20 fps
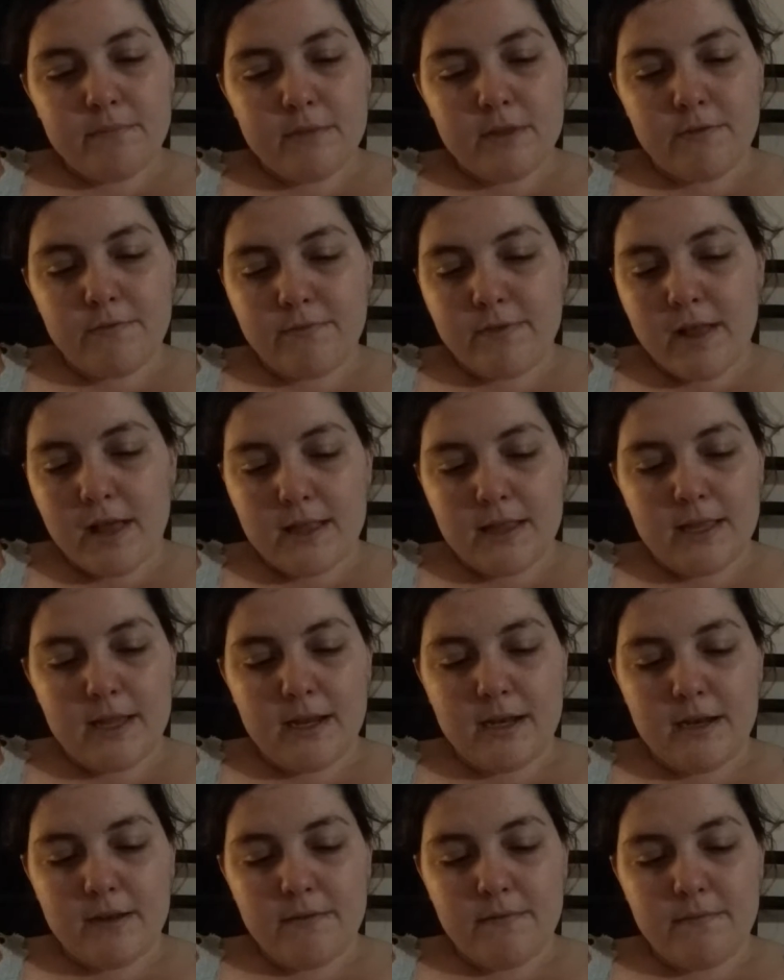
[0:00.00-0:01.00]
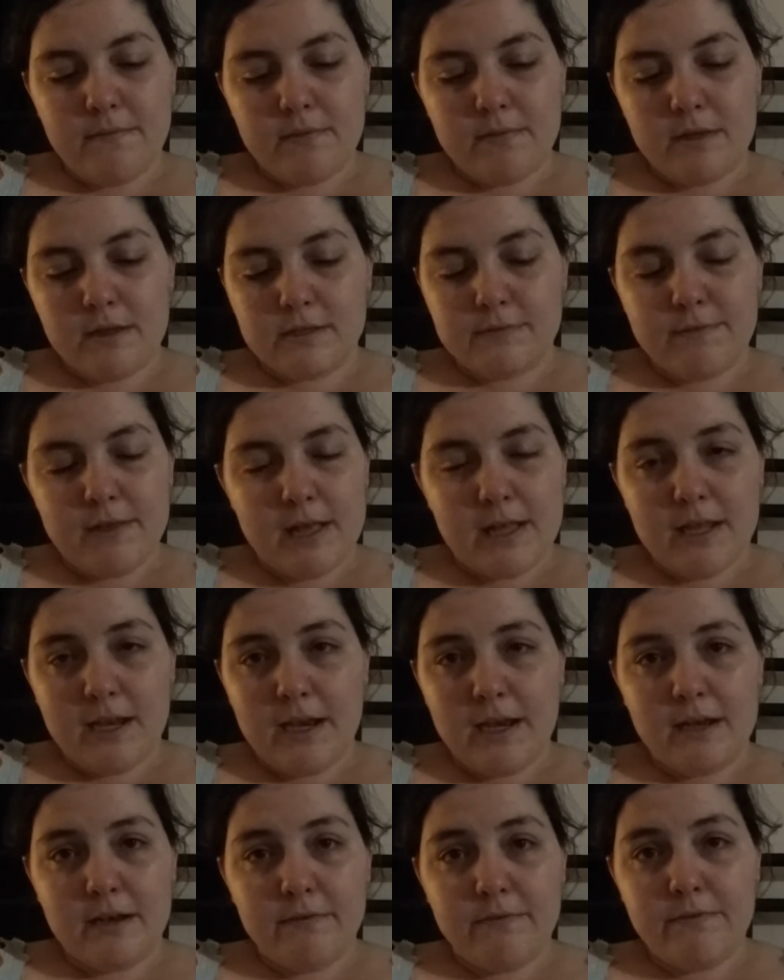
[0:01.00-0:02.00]
there's FlyLady
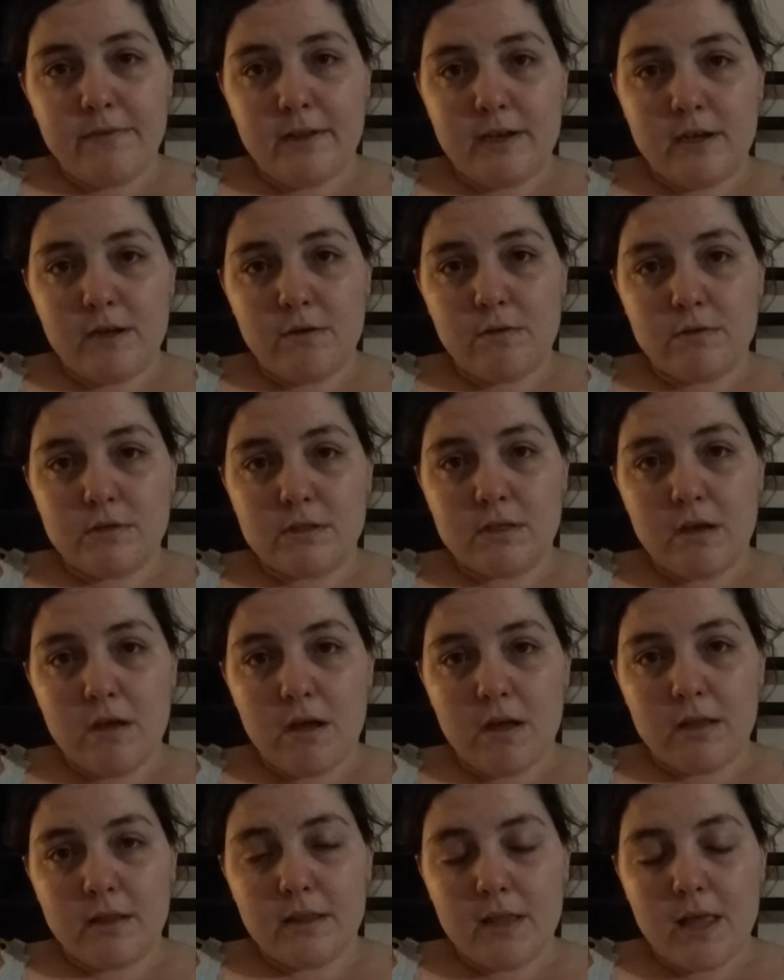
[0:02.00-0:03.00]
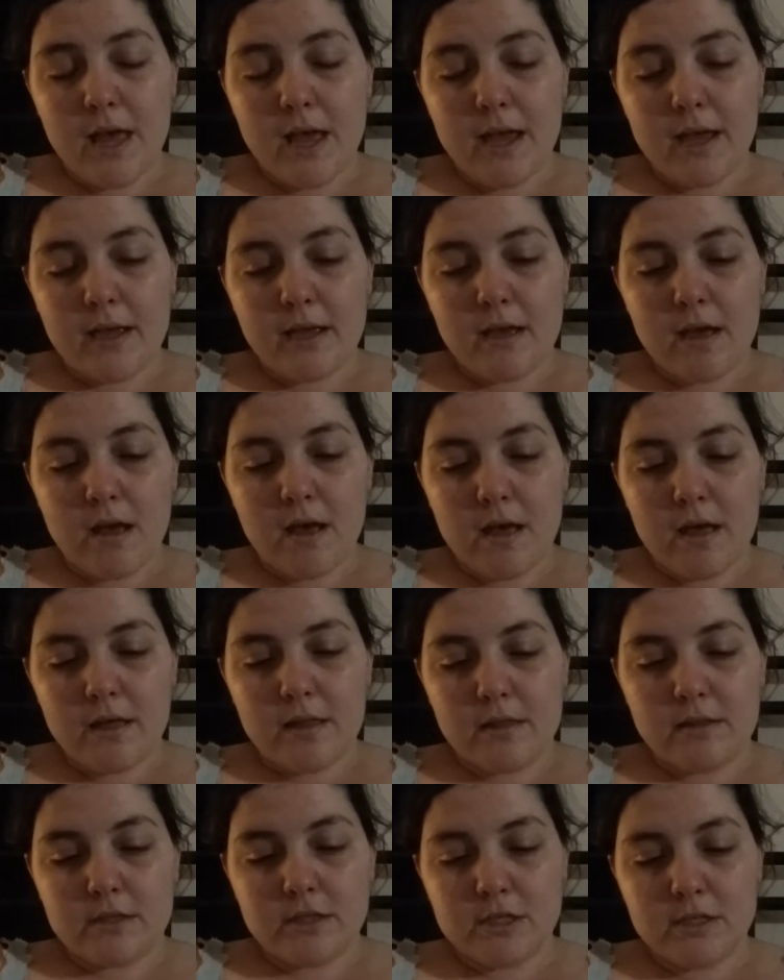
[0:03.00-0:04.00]
videos online.
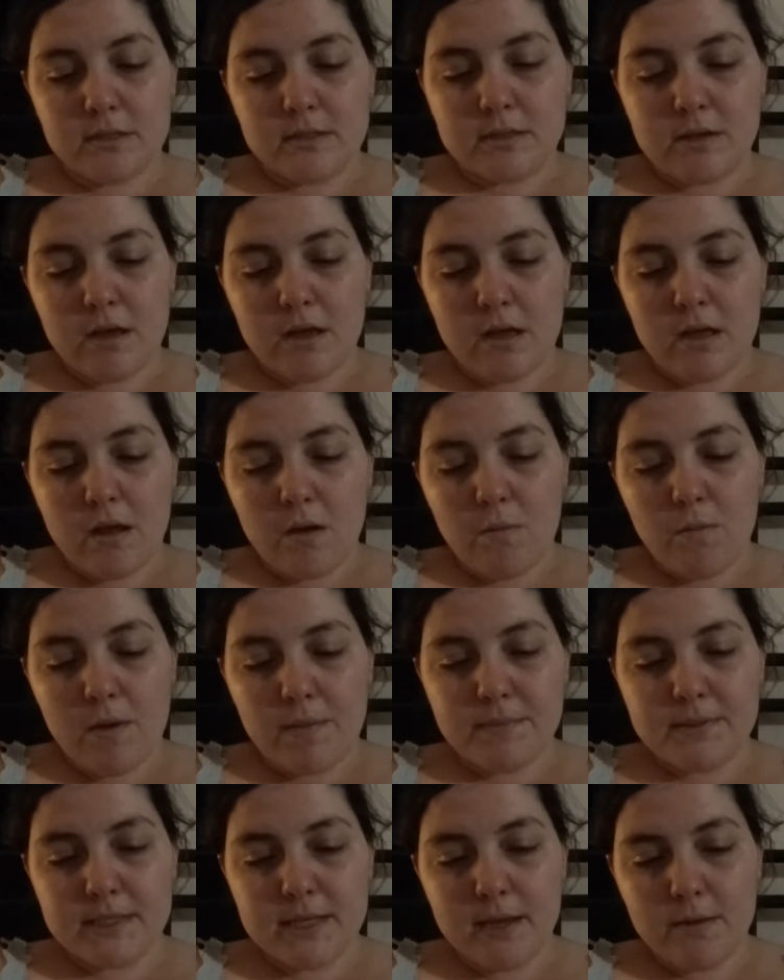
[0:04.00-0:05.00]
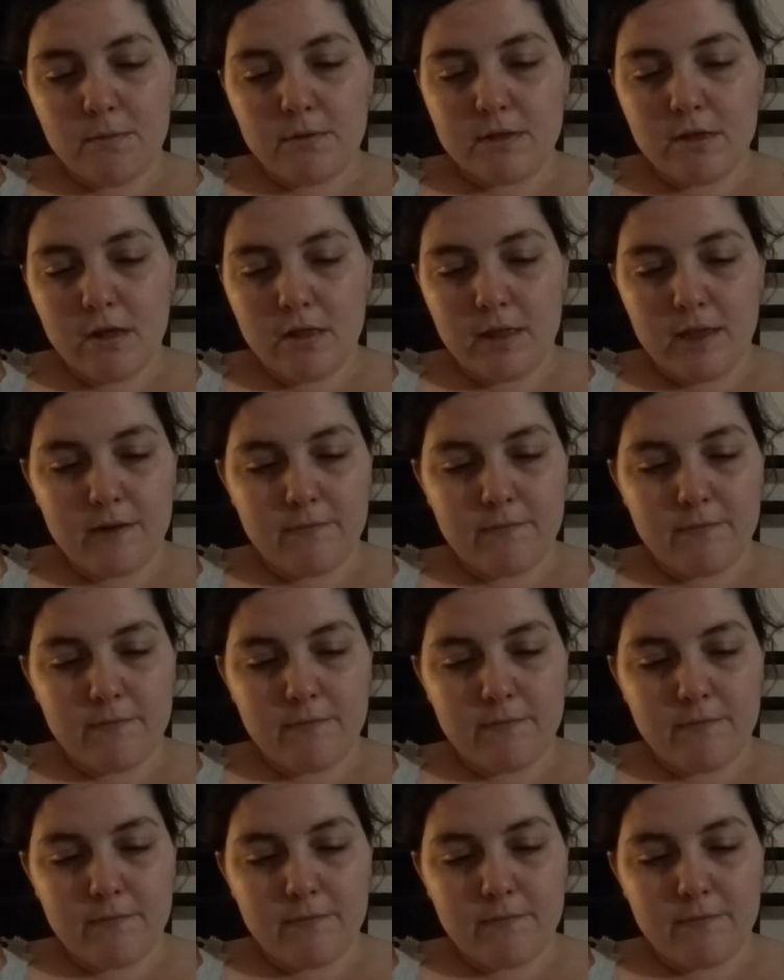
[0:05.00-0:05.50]
She's got a website with all the